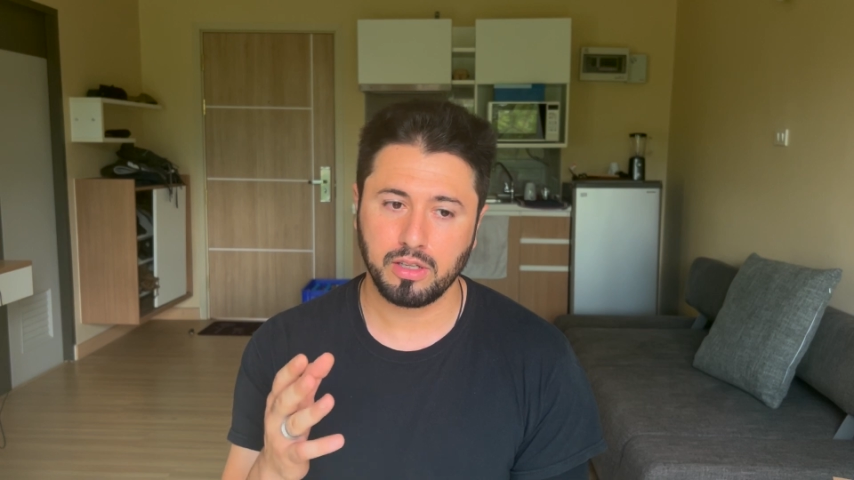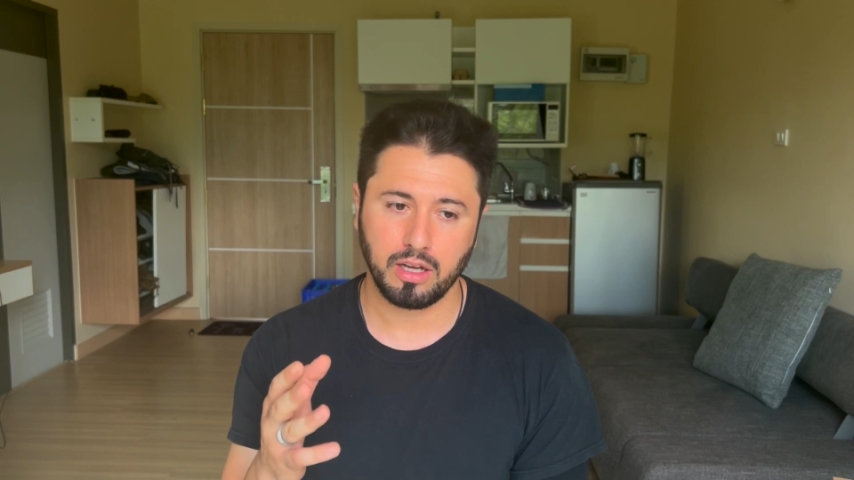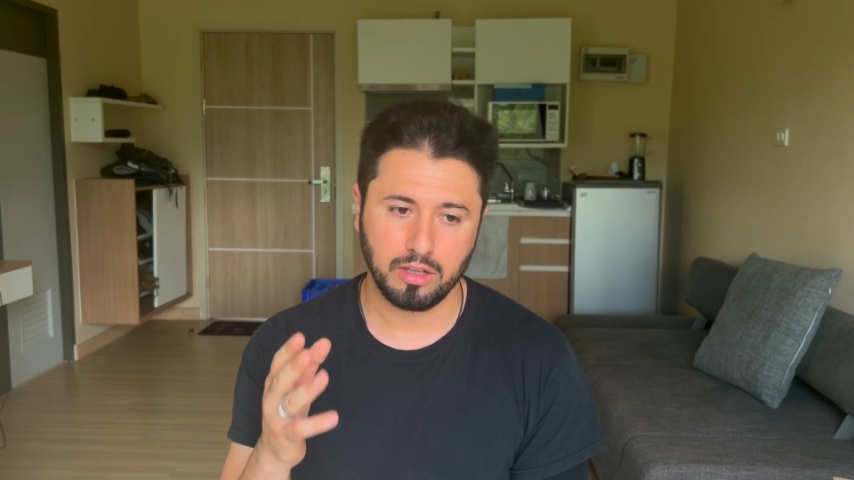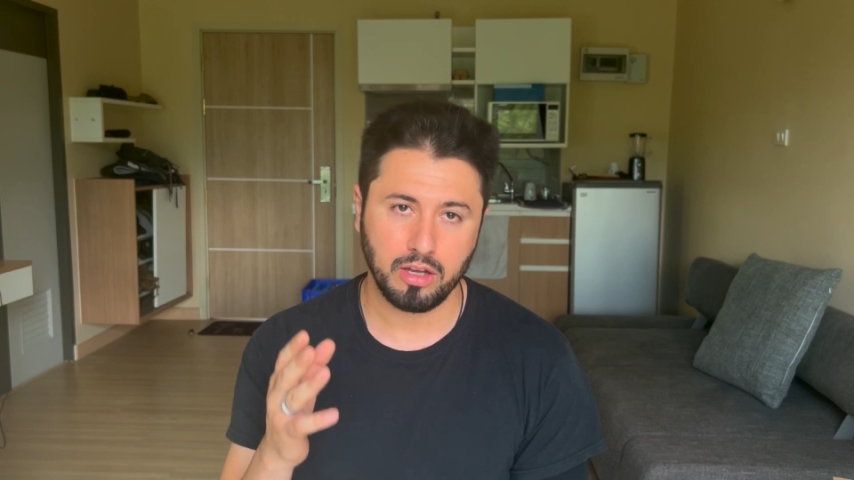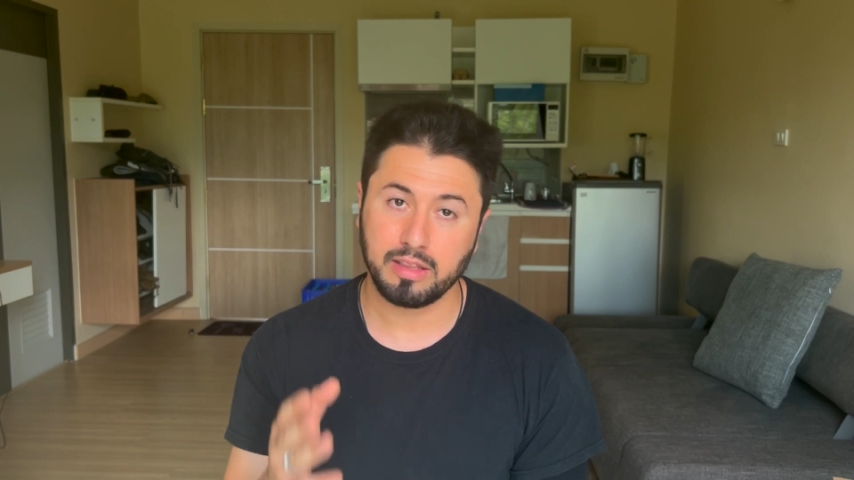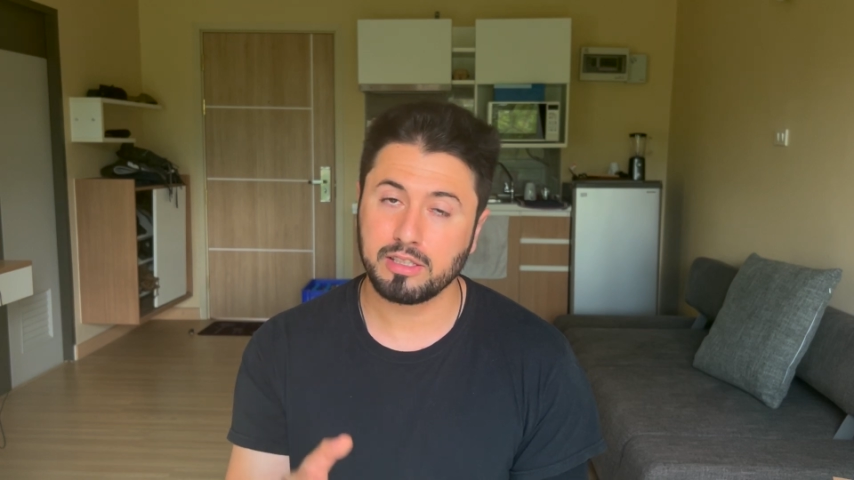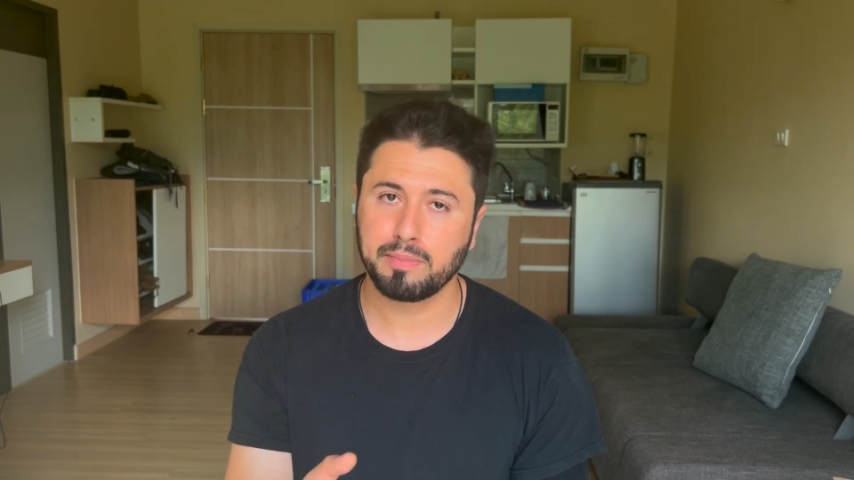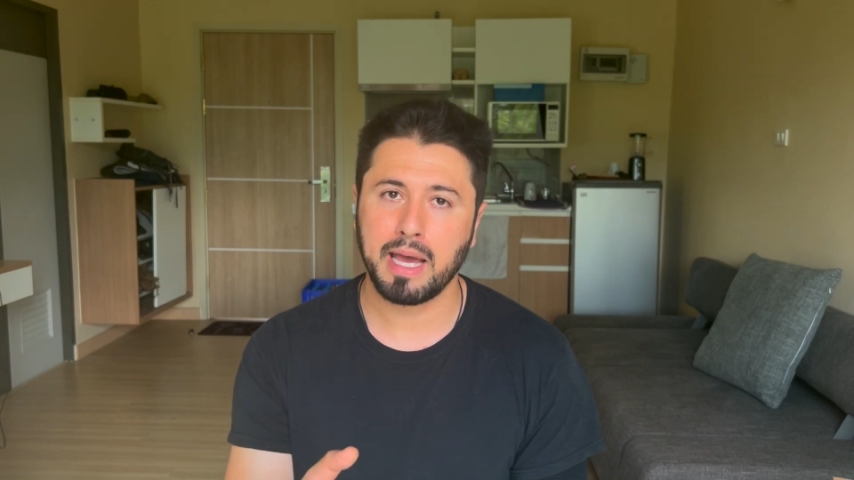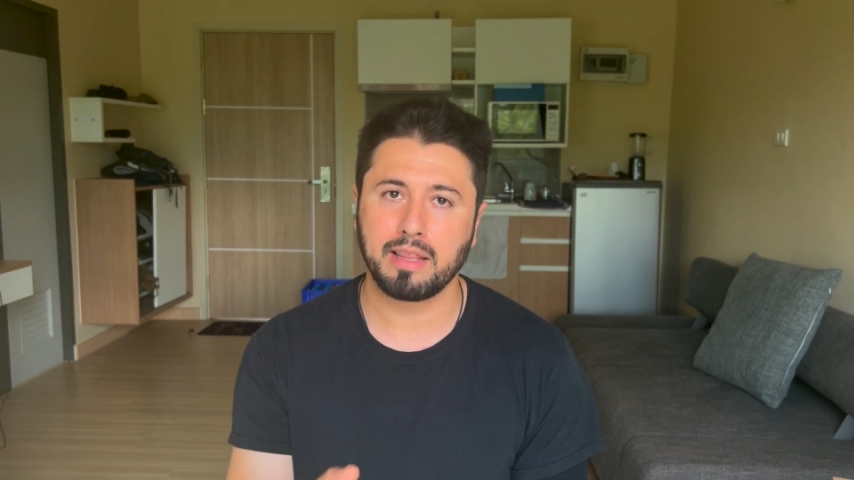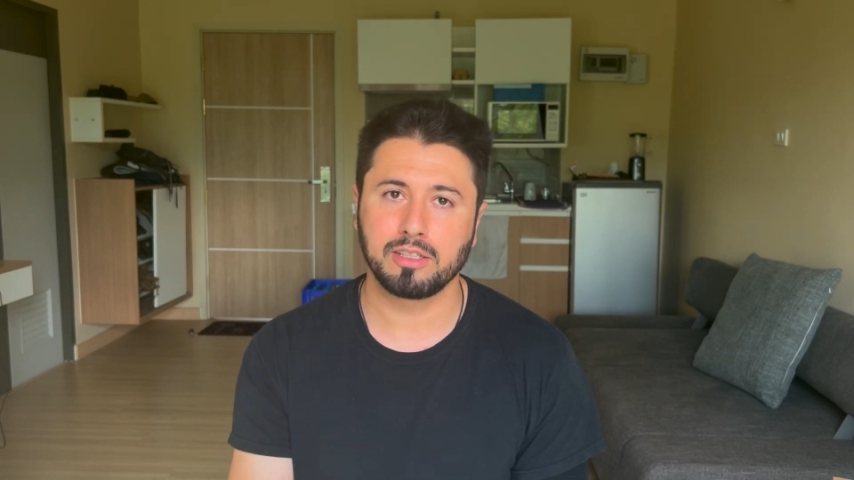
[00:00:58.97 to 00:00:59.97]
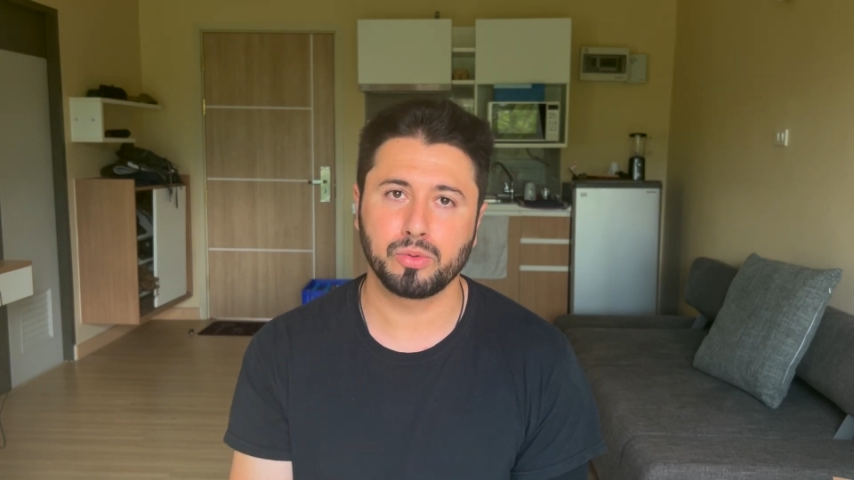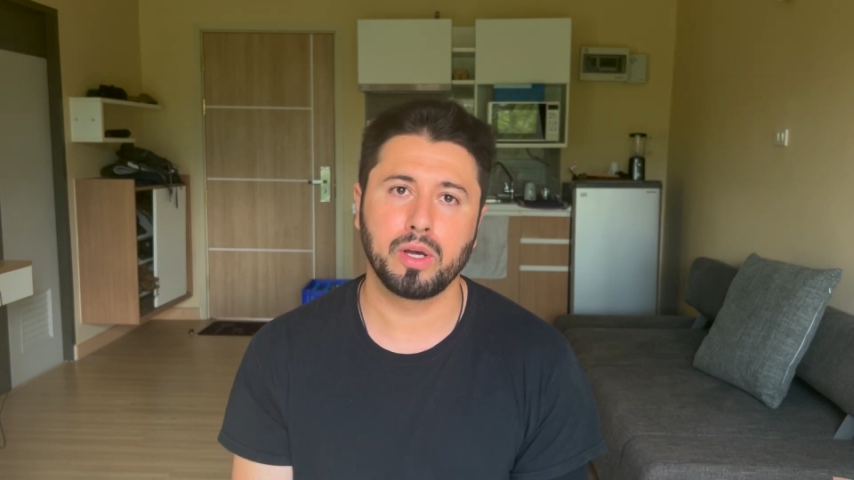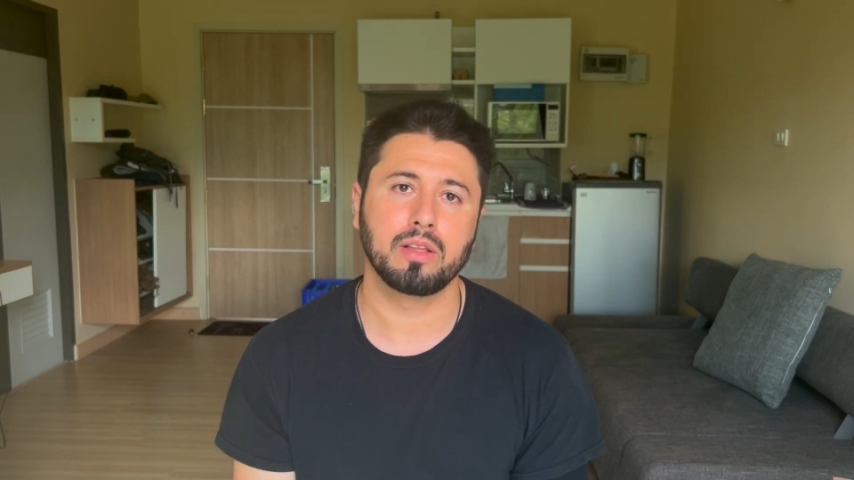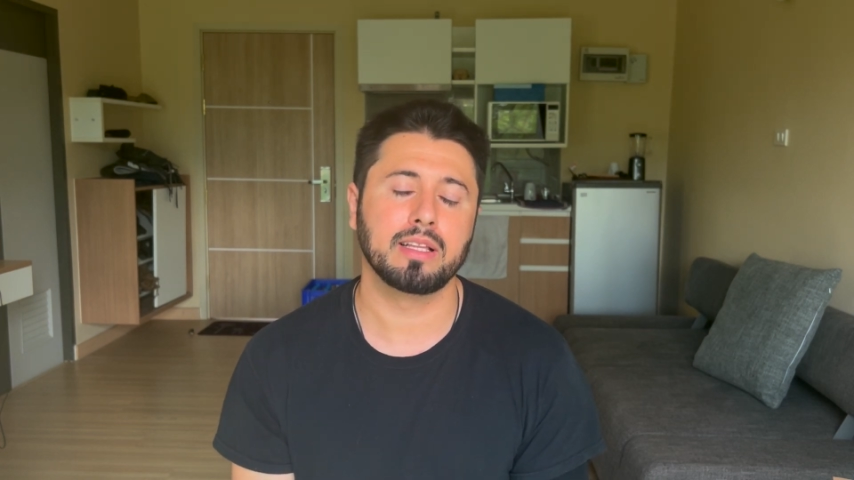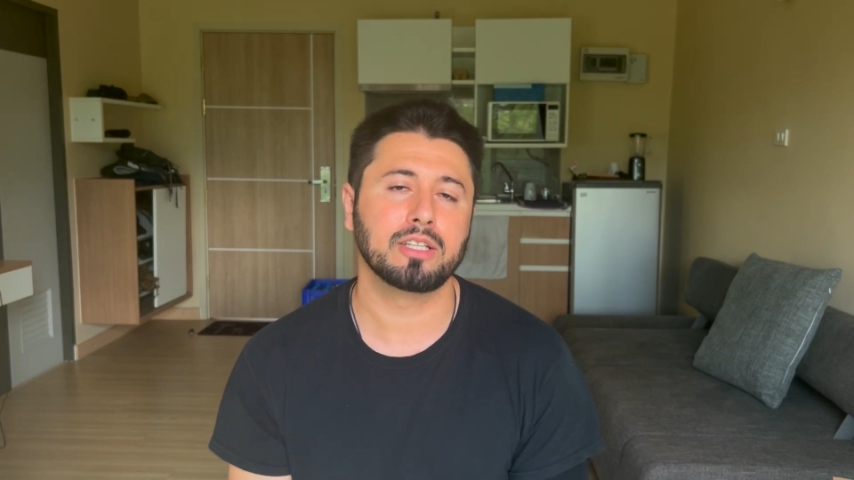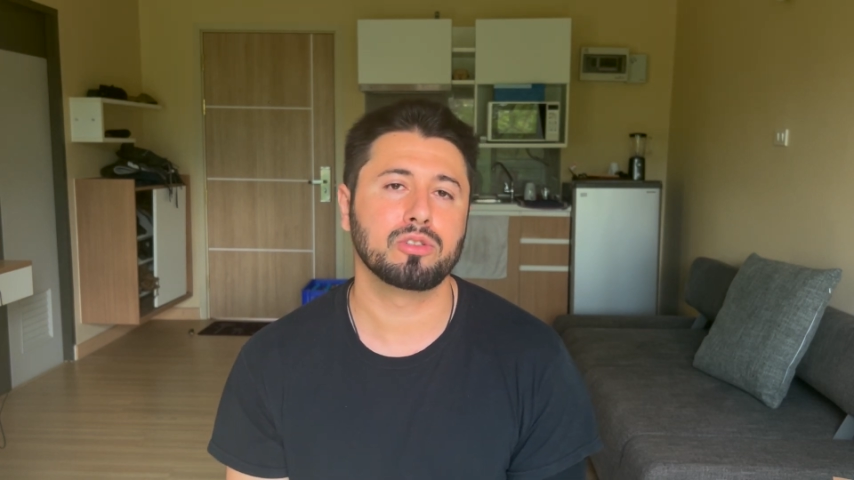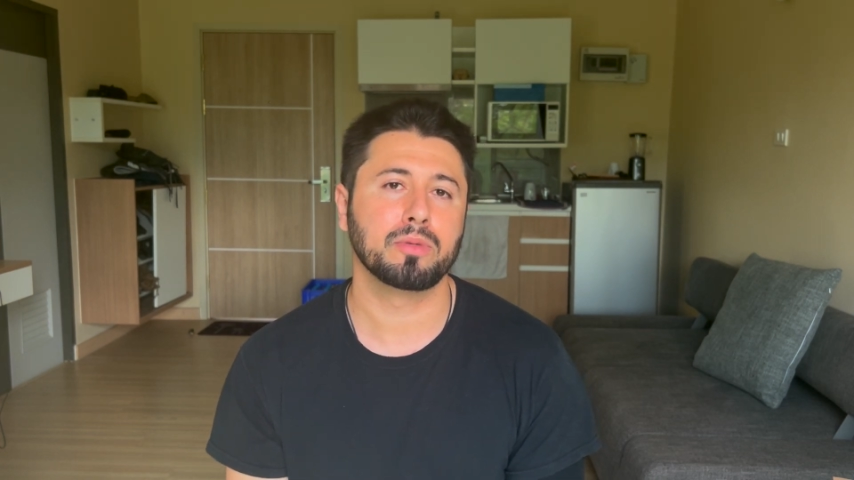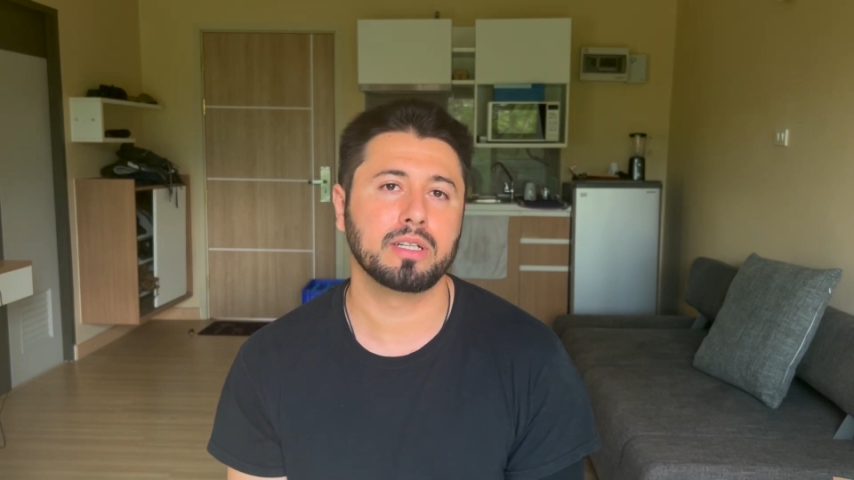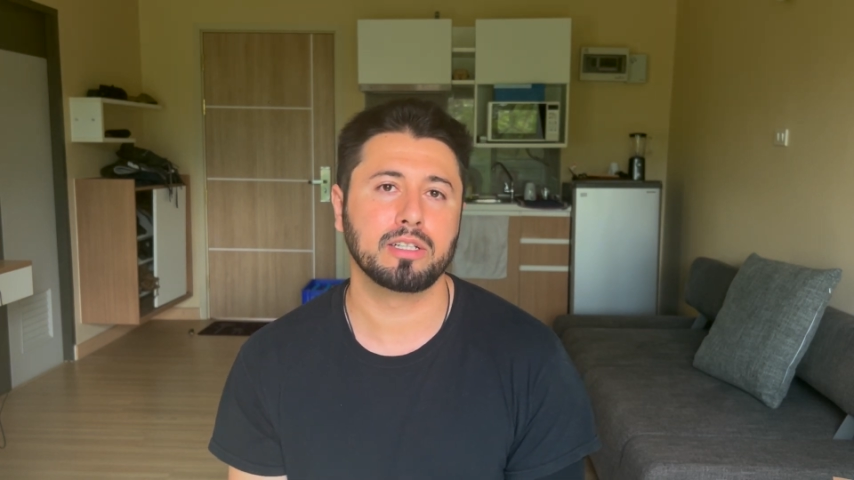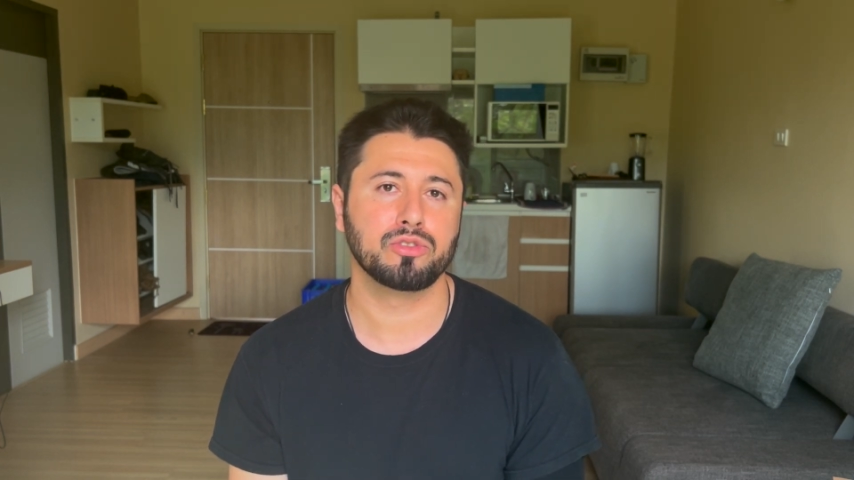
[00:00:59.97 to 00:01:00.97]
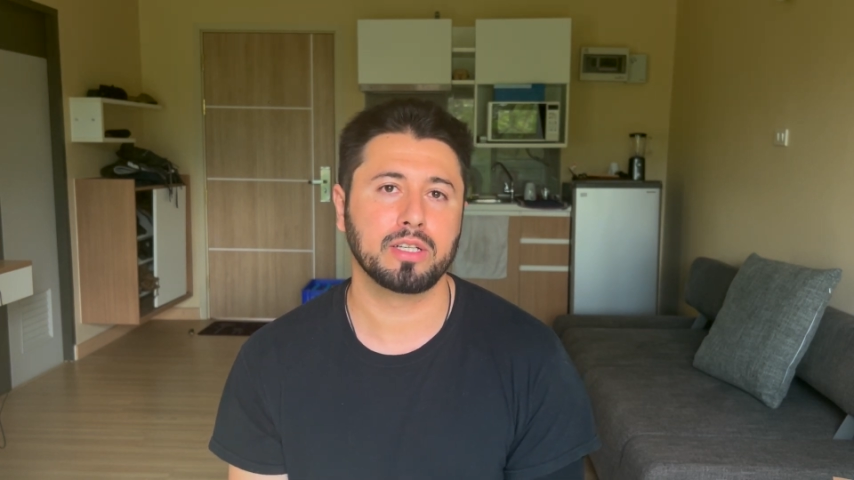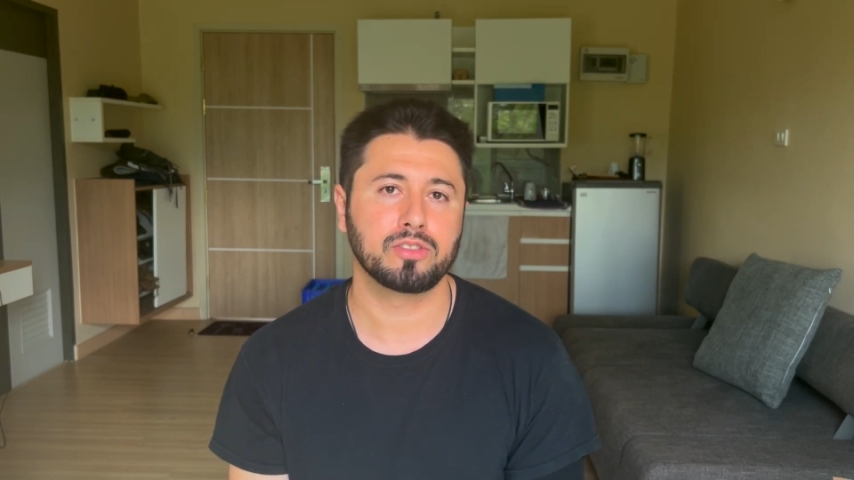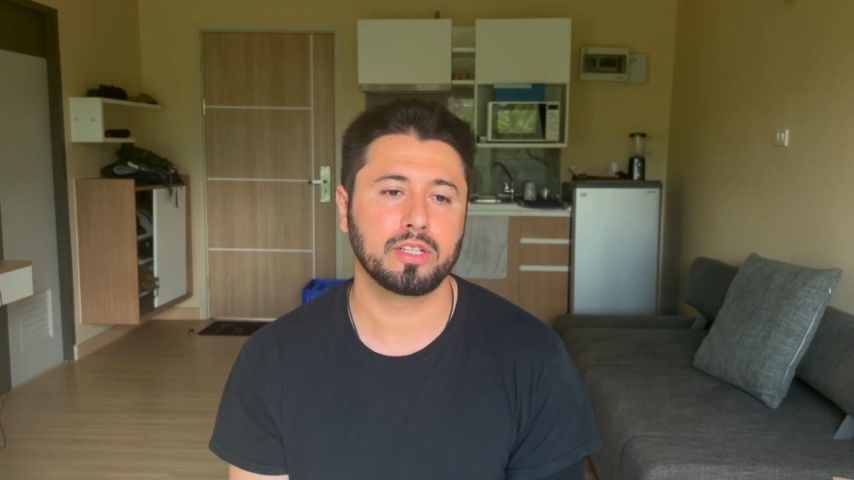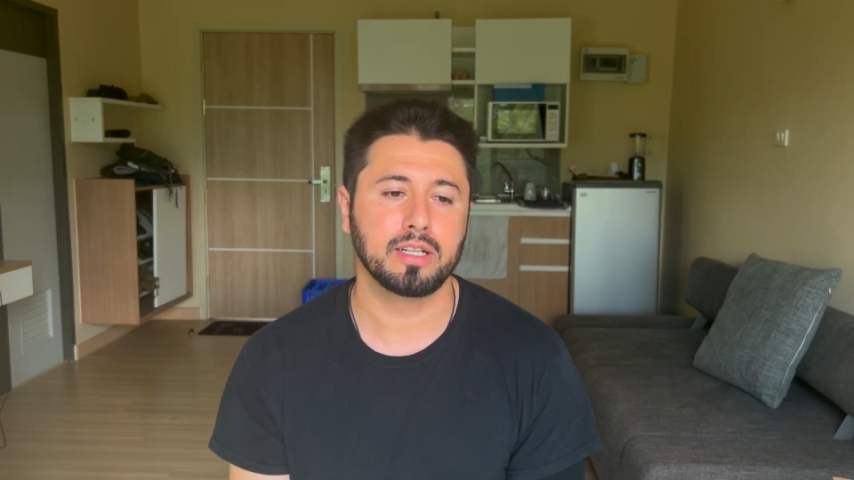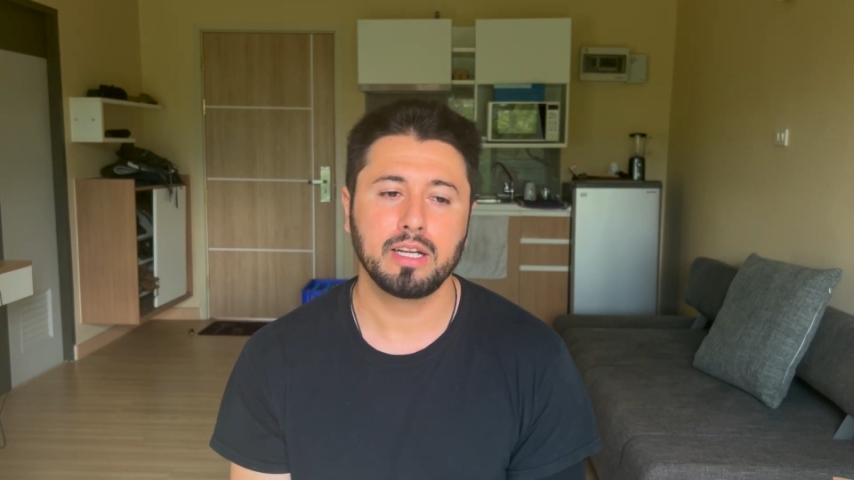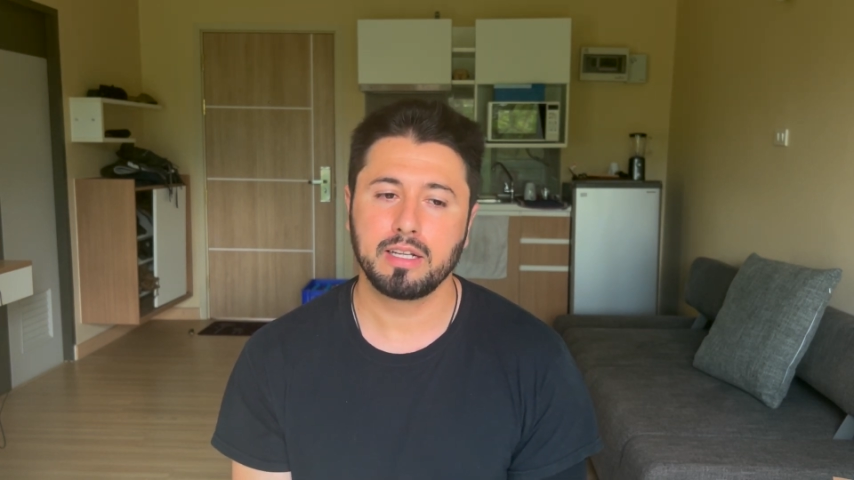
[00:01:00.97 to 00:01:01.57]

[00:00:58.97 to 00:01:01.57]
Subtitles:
along this path as well. That's what I'm going to address here.